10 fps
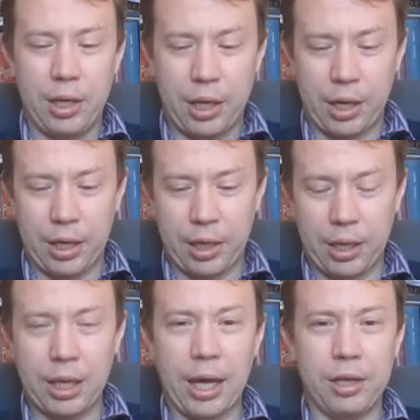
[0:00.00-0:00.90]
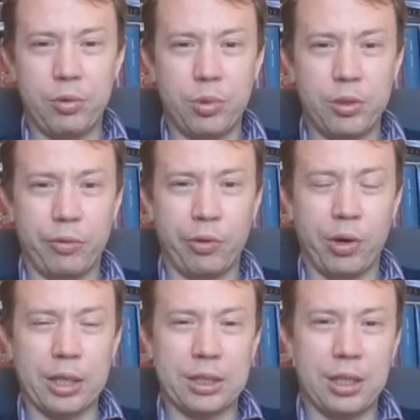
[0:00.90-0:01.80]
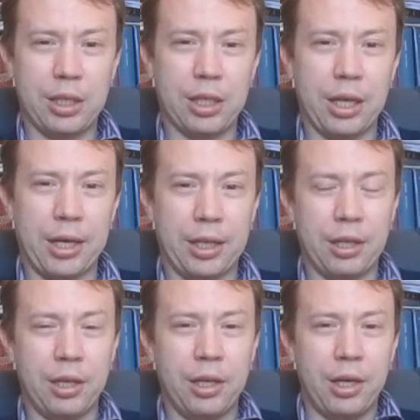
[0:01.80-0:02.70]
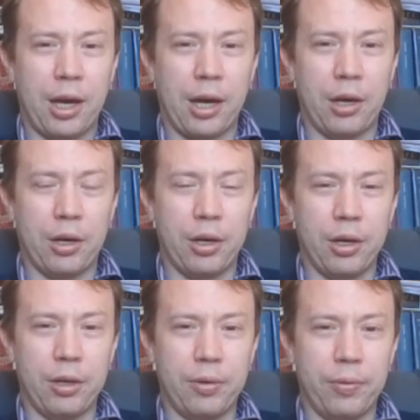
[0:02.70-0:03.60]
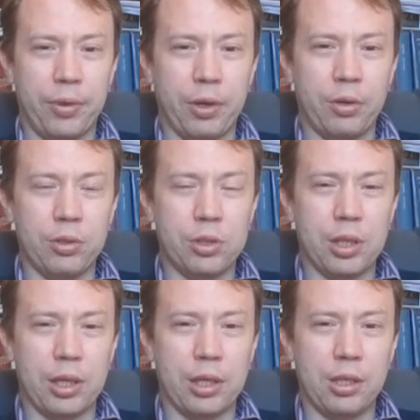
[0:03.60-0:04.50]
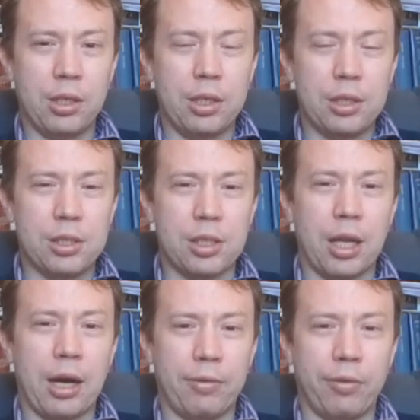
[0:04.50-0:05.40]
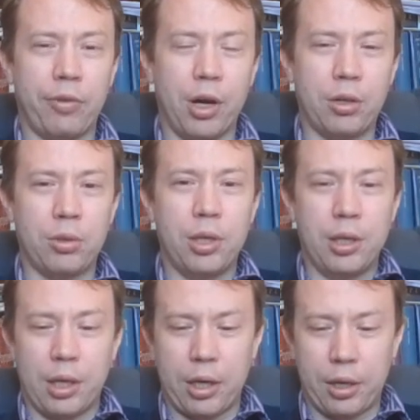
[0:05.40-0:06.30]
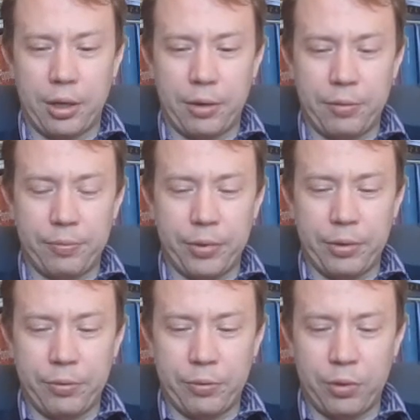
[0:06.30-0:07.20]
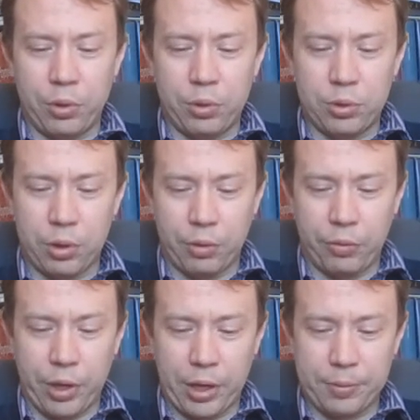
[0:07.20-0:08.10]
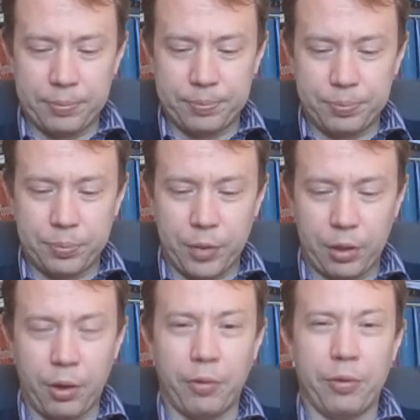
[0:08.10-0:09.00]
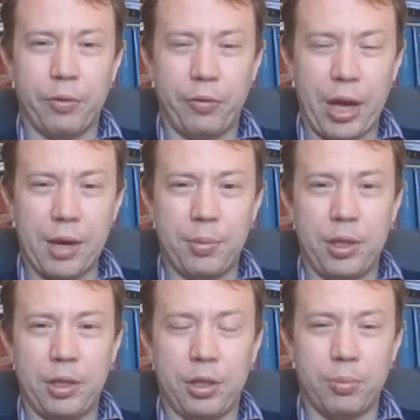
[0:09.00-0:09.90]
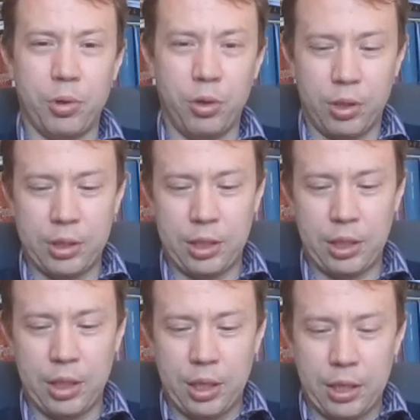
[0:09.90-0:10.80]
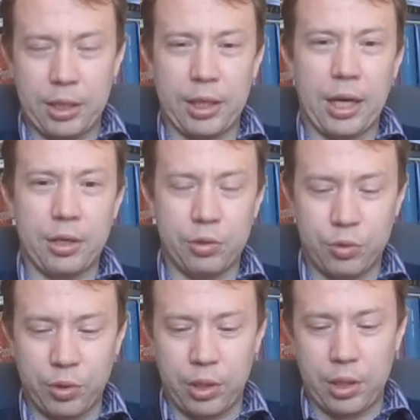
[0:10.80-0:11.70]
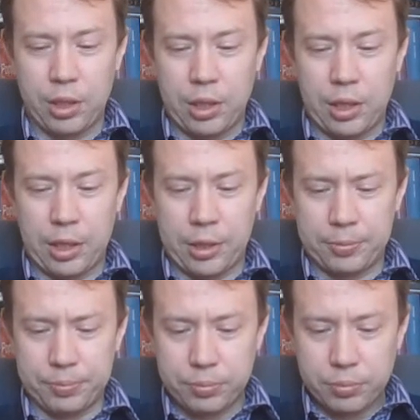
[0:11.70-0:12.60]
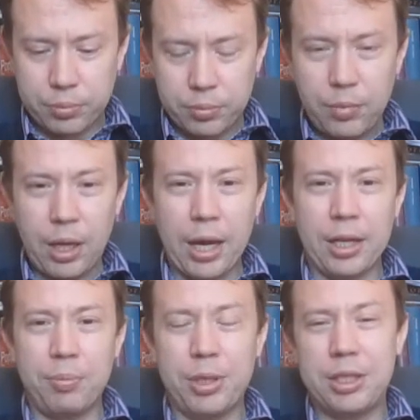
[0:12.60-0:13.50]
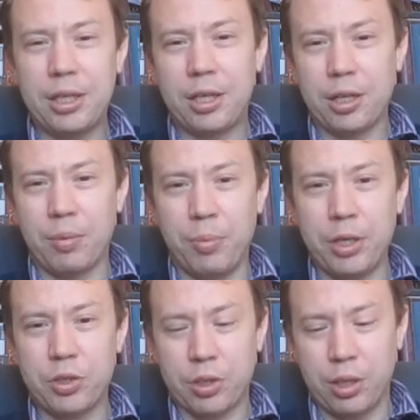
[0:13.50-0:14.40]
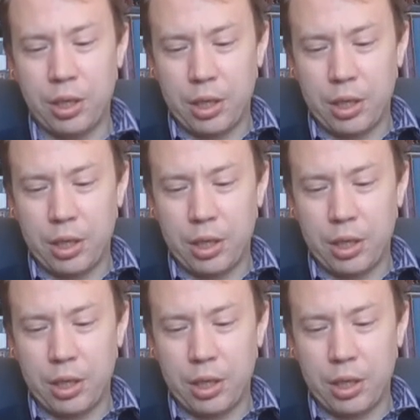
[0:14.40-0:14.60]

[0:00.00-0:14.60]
a language for articulating those Slavophile views of the family, the community, the country, and the particular mission,